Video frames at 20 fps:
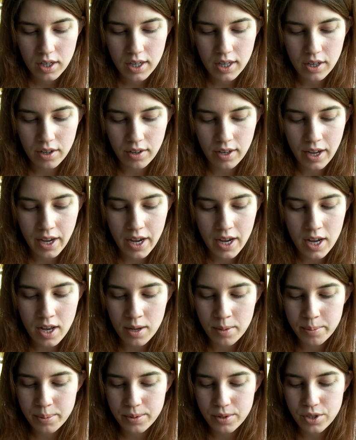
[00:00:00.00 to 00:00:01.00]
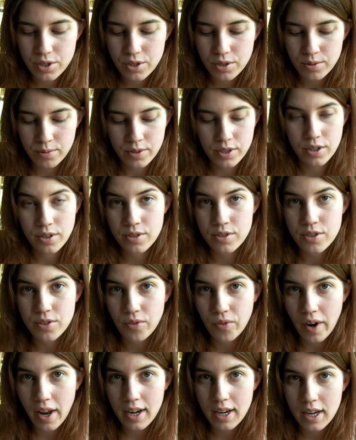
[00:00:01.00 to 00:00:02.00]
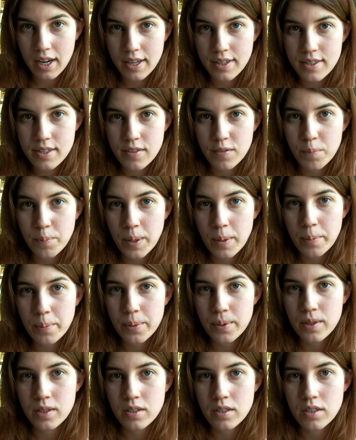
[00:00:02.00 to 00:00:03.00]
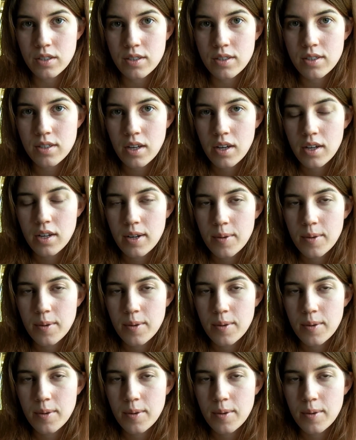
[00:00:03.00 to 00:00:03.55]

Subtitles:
It'll help to reduce the redness of pimples,